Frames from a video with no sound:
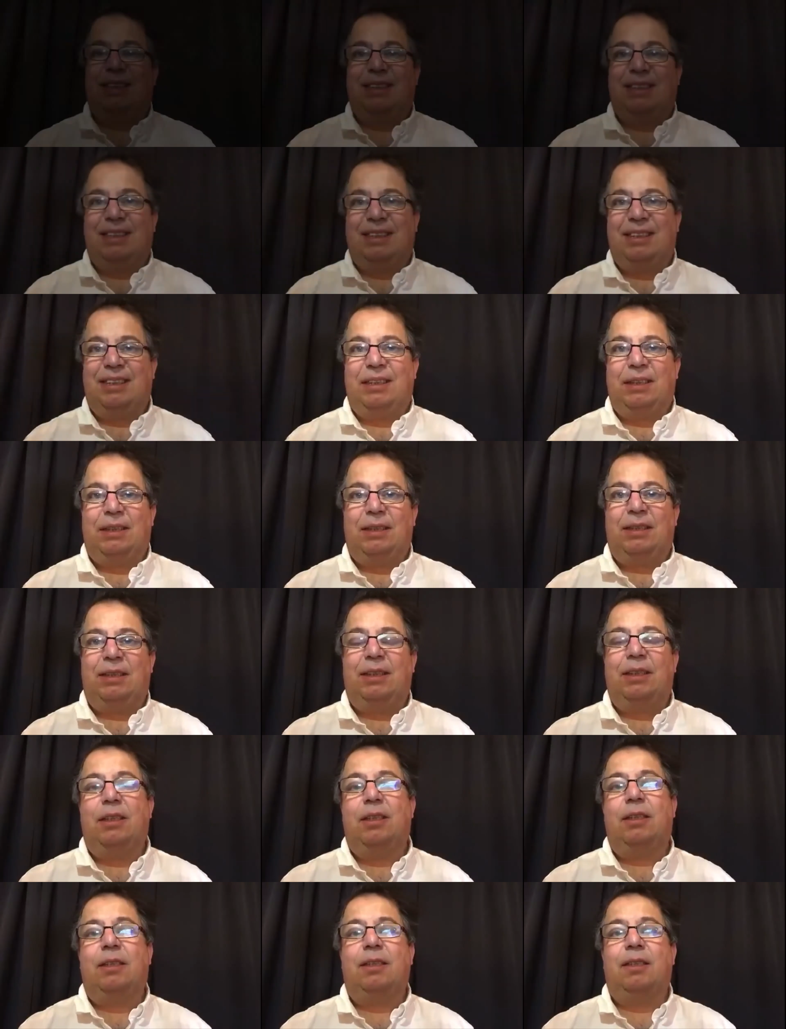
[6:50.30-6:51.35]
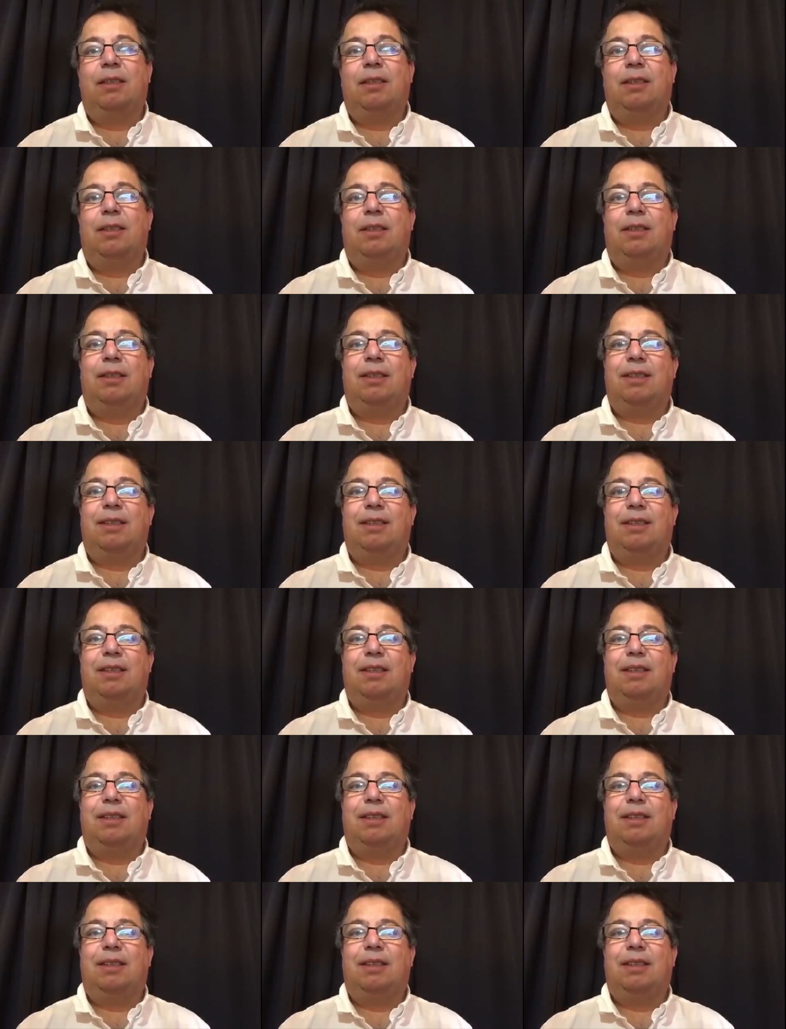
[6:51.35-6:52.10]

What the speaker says: Nobody speaks.